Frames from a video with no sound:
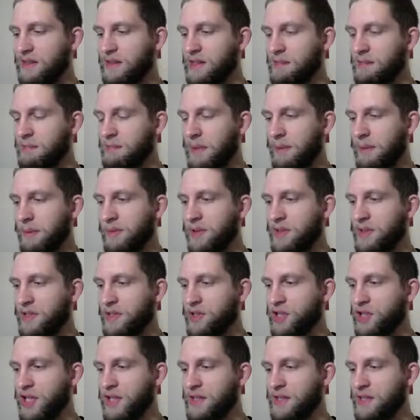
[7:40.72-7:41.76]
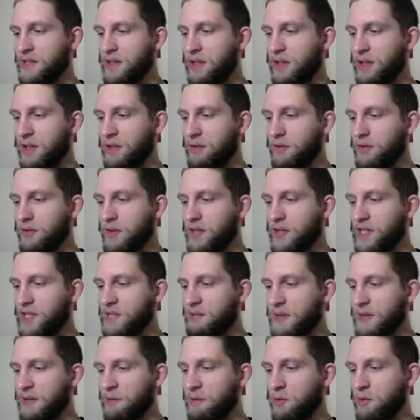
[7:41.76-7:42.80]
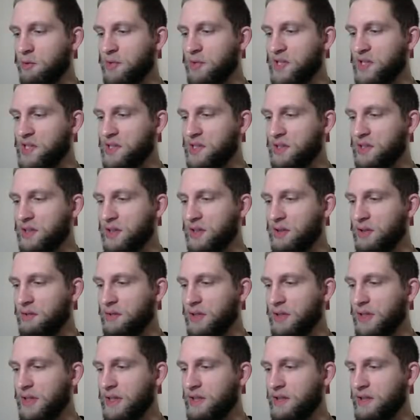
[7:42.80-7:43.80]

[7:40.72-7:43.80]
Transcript: Bubble has a chance to lower our speed. Will we be slower than